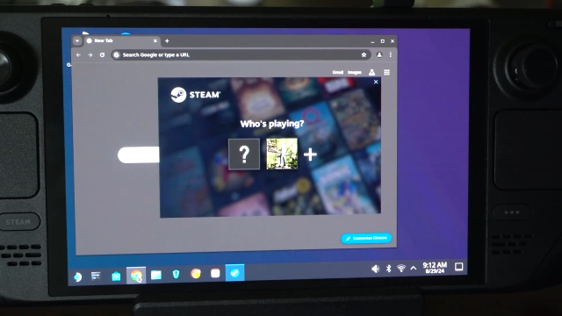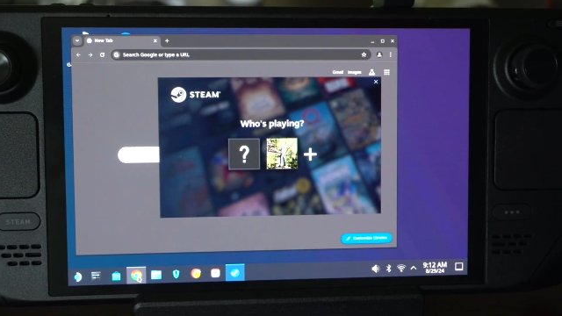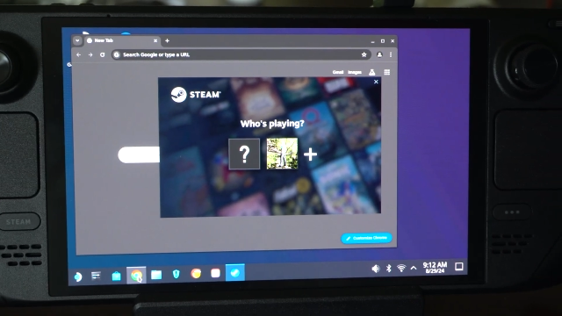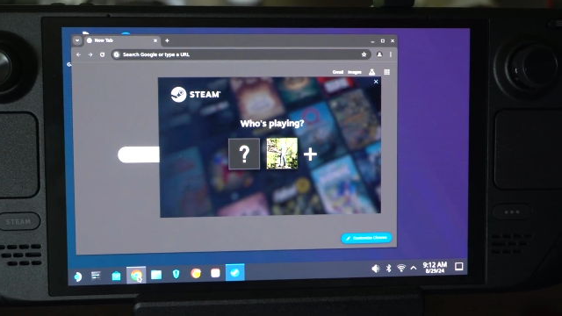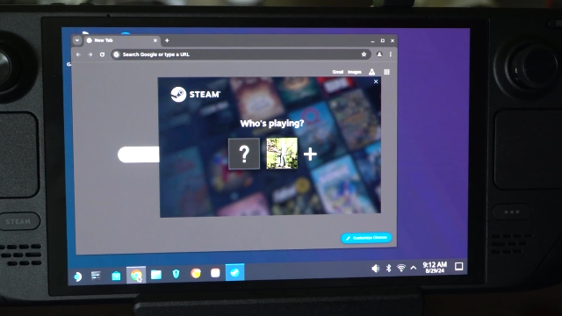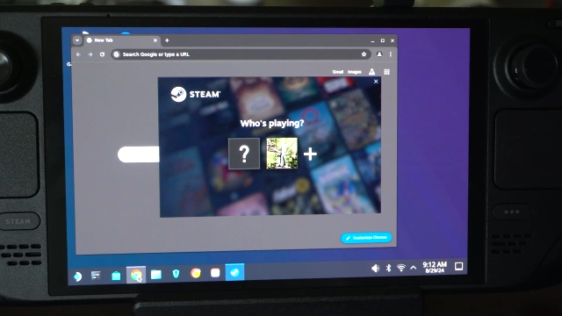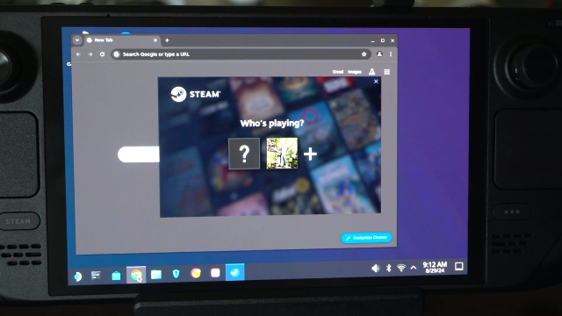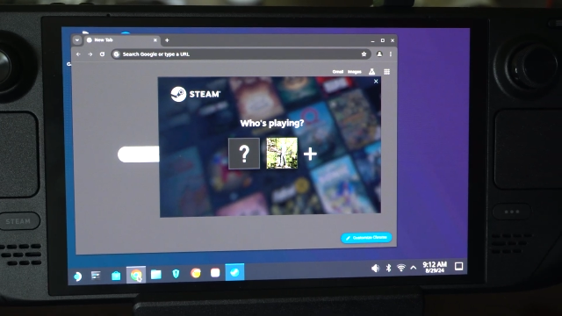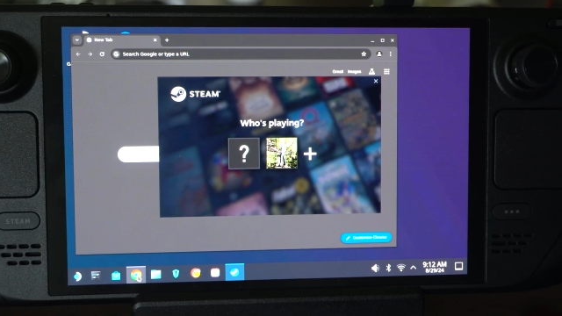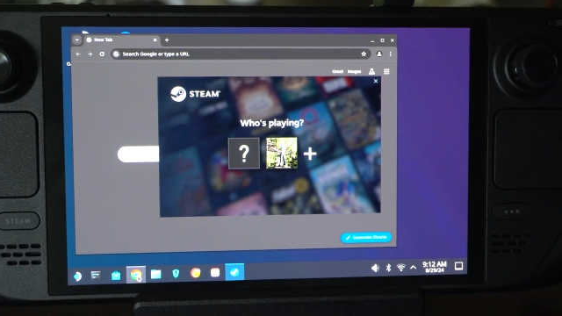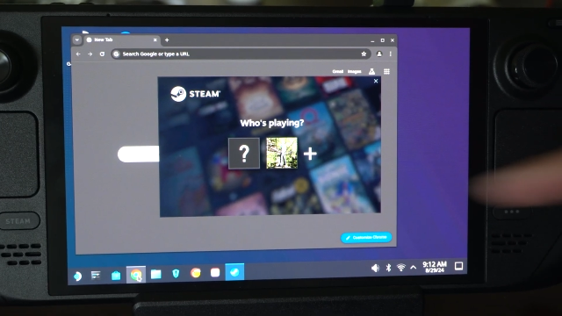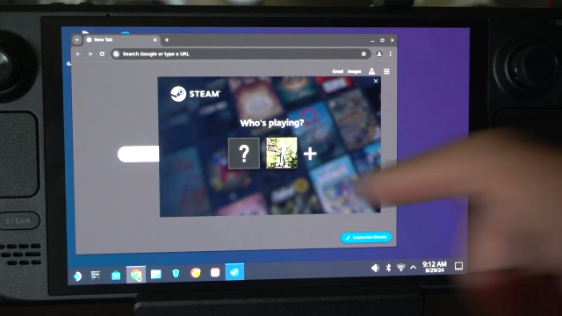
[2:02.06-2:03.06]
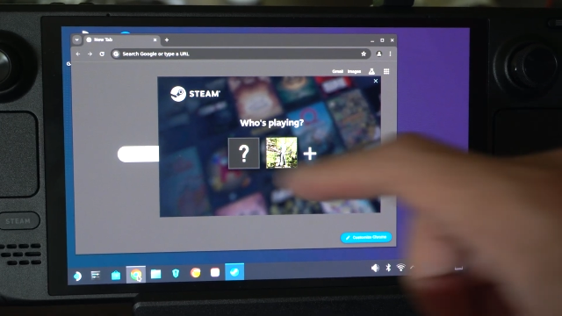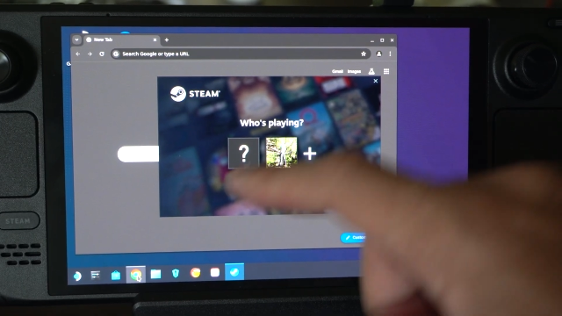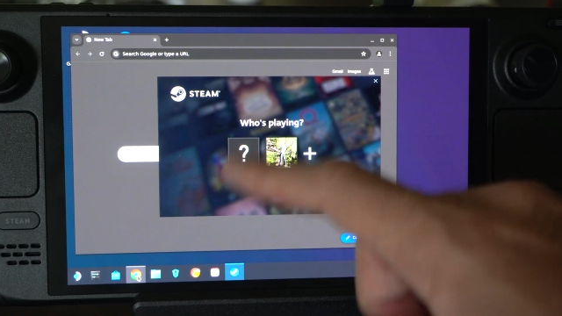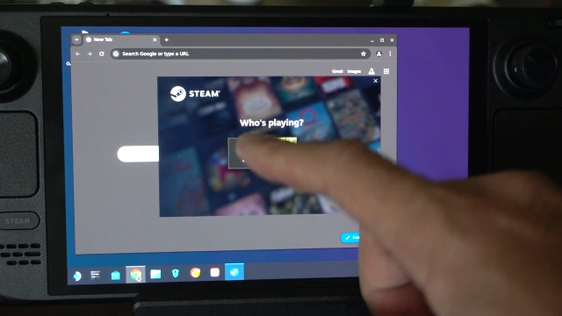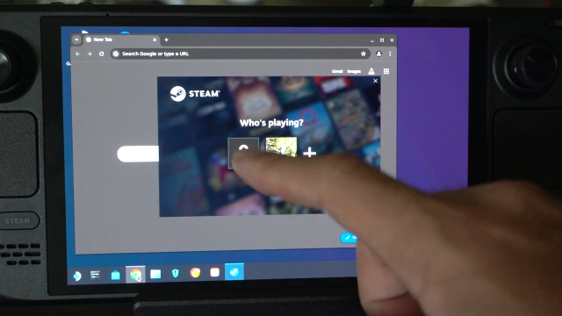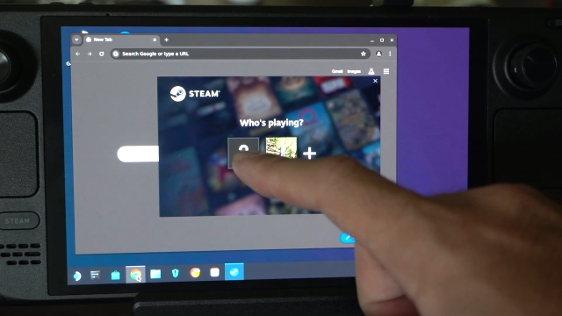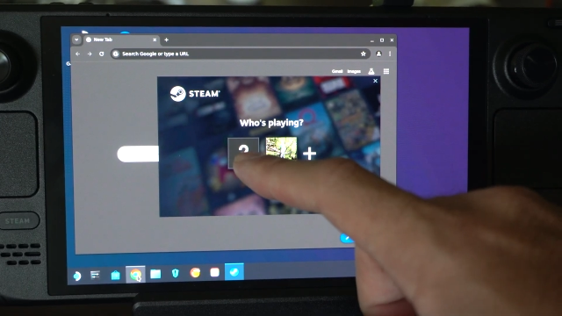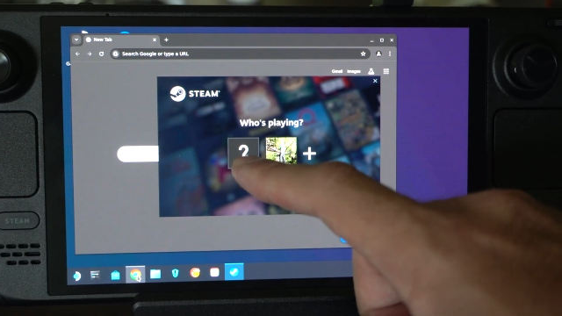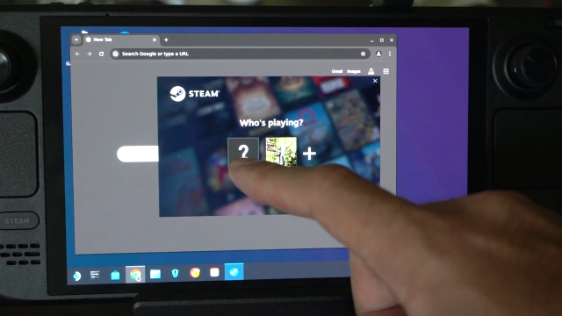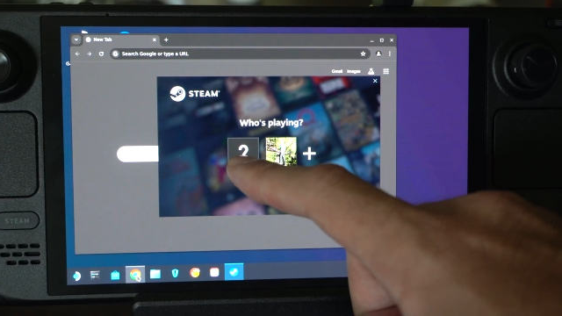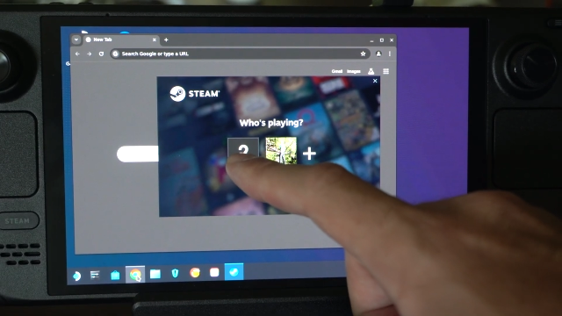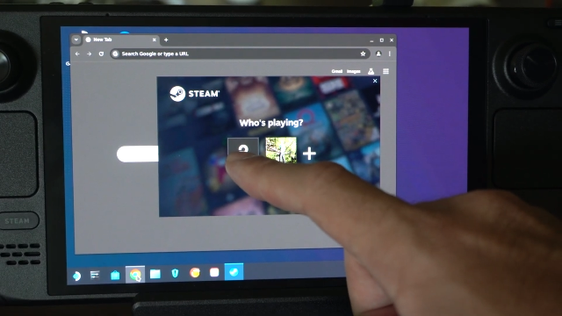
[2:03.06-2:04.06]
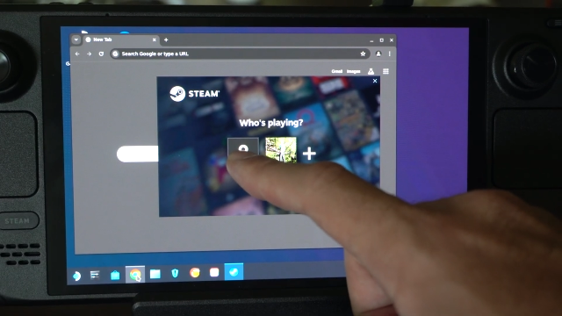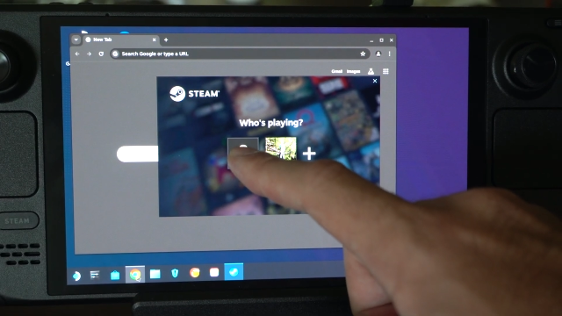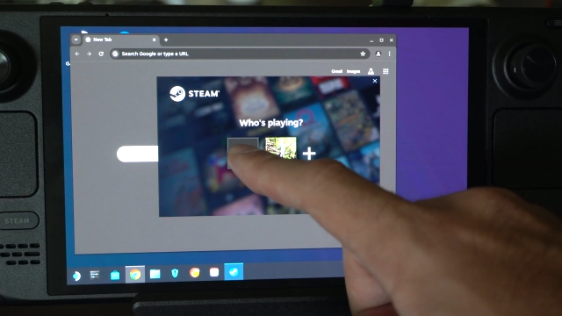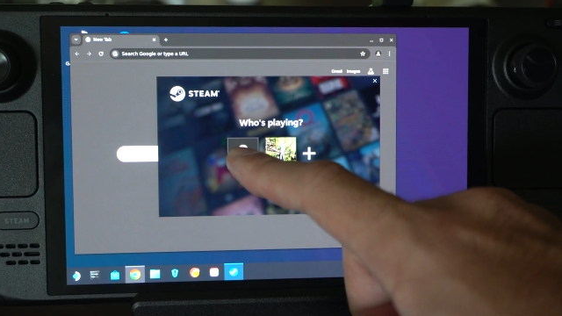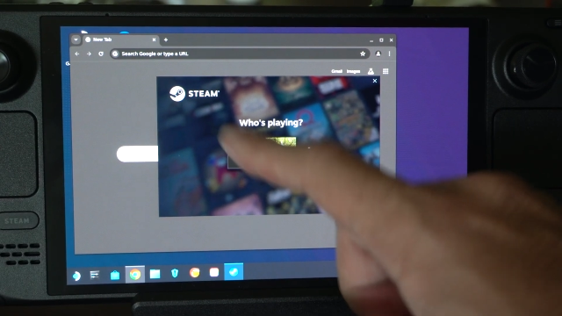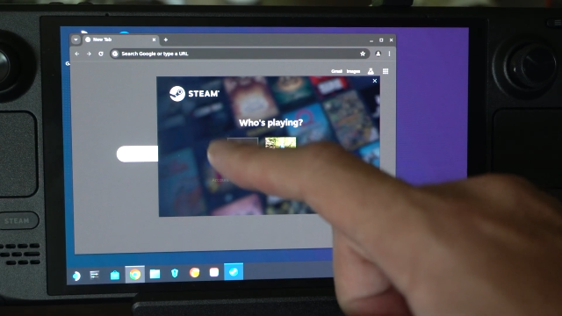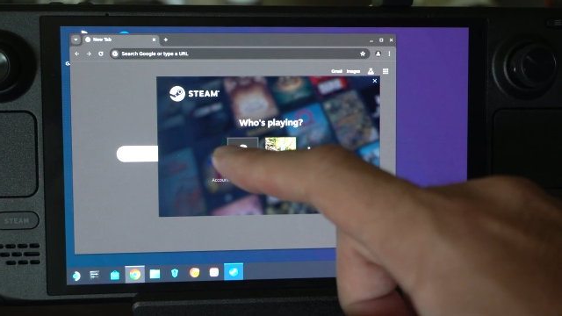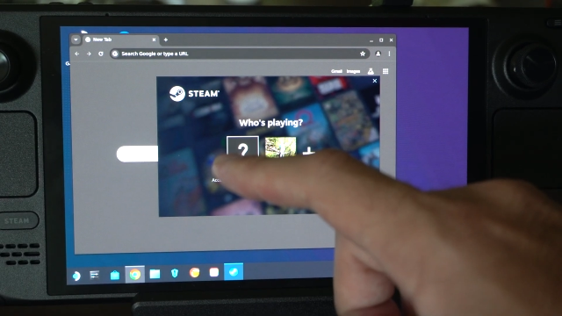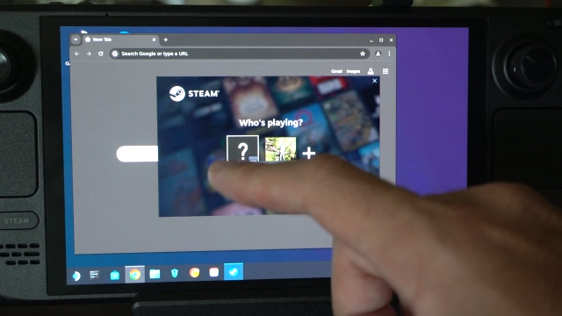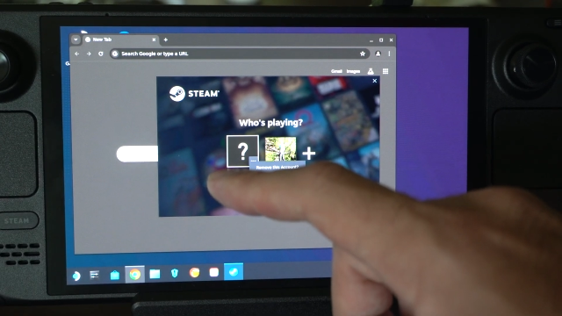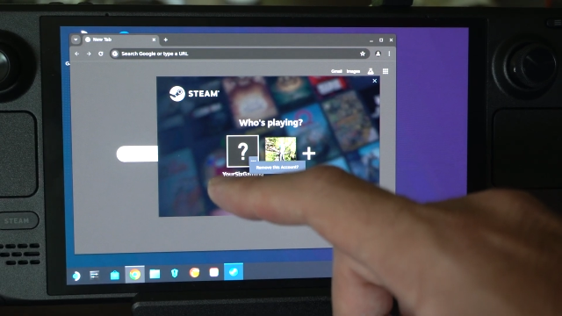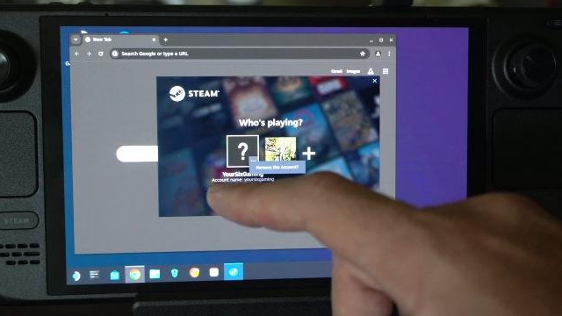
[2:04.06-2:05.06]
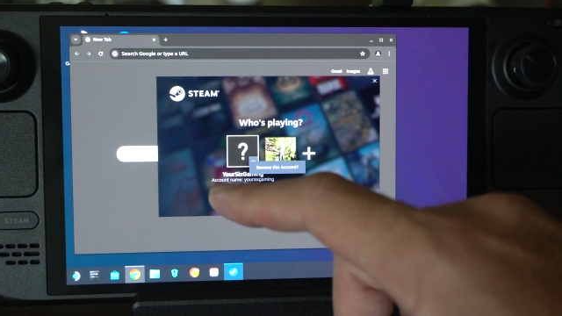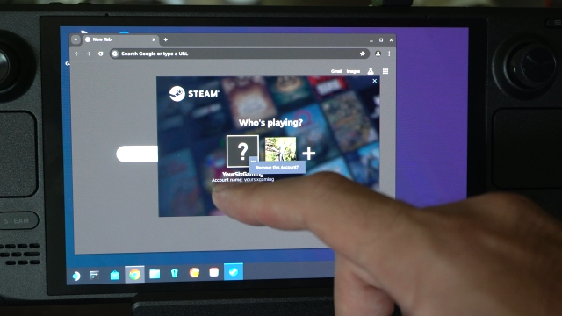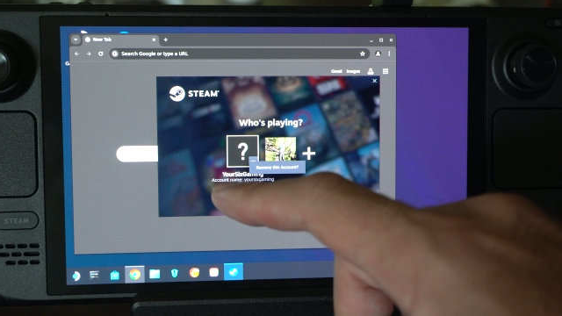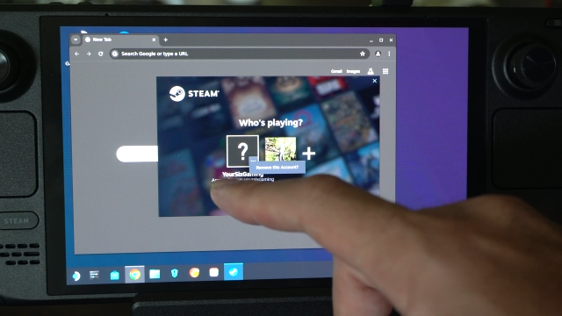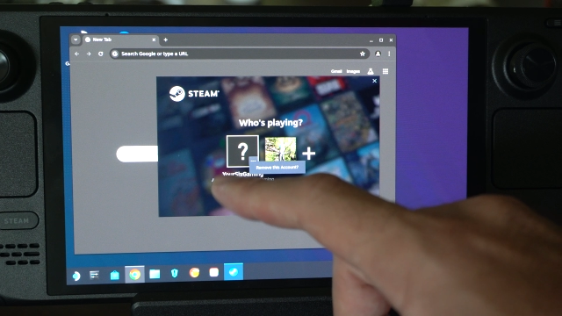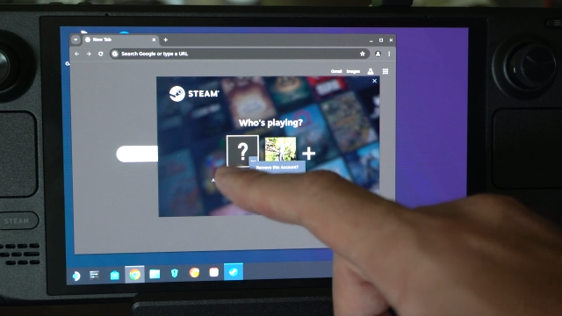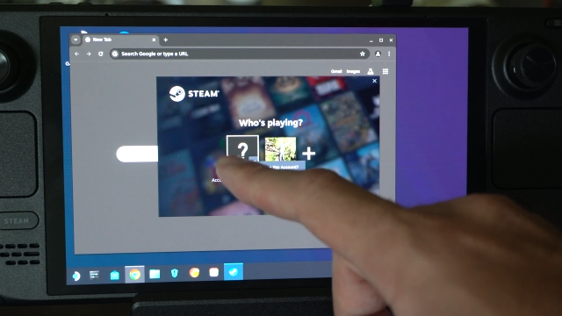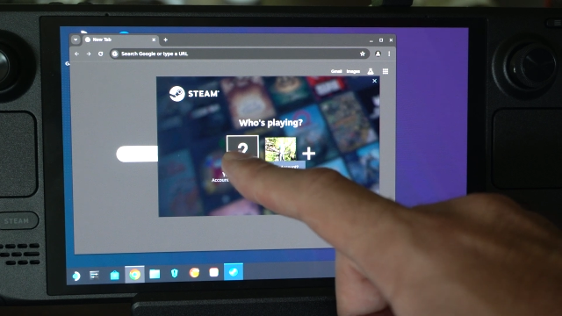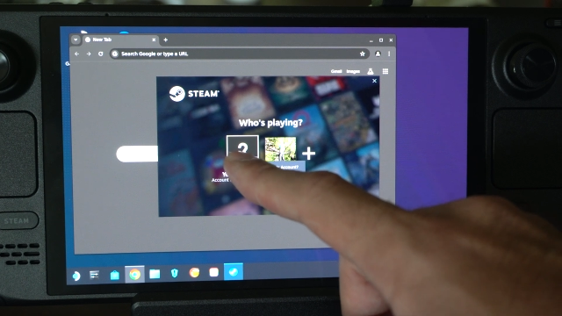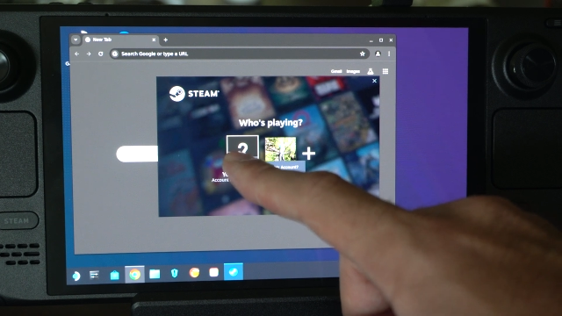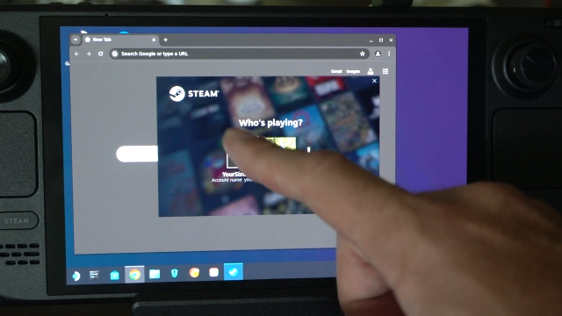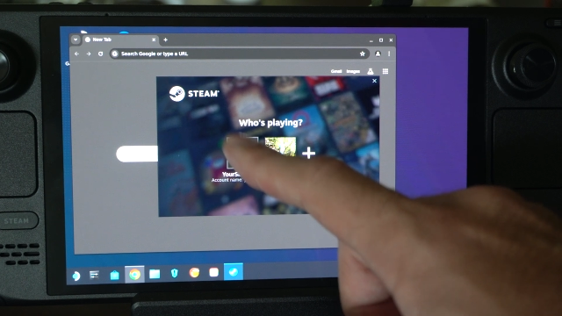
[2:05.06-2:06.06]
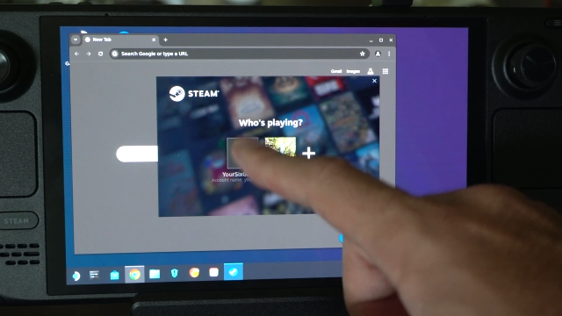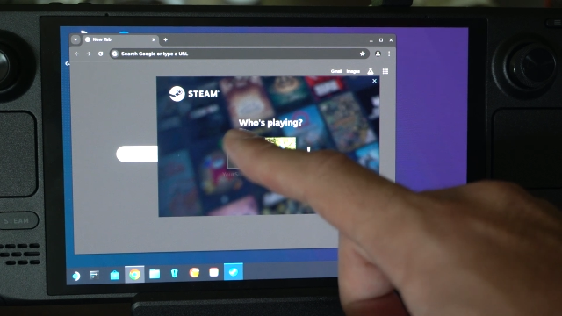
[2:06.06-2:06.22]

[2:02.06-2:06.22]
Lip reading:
(no speaker visible)